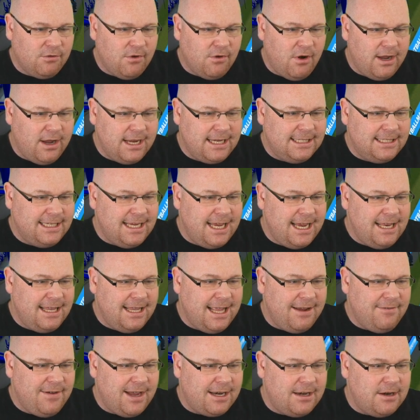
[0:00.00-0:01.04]
Wright's in.
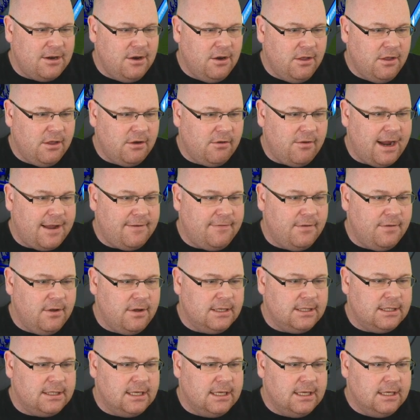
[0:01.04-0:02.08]
They've had another
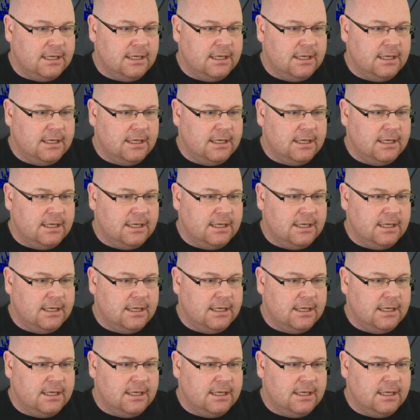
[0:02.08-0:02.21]
effort.